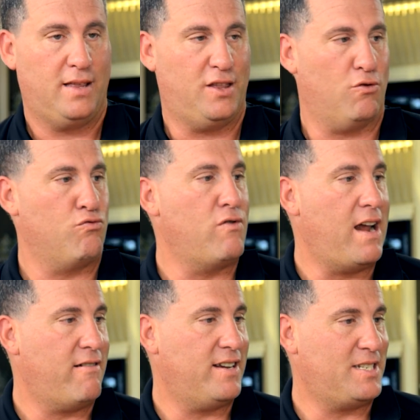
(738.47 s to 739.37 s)
the
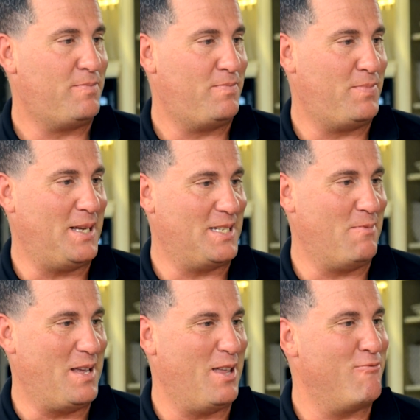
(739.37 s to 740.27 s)
rarest piece of
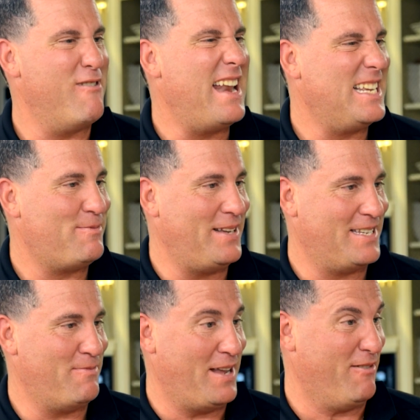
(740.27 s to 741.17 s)
meat, the reddest piece
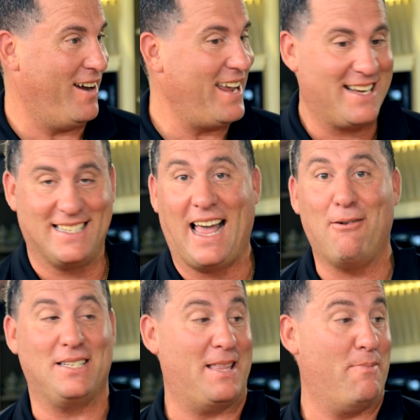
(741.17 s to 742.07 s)
of meat, right? Because that was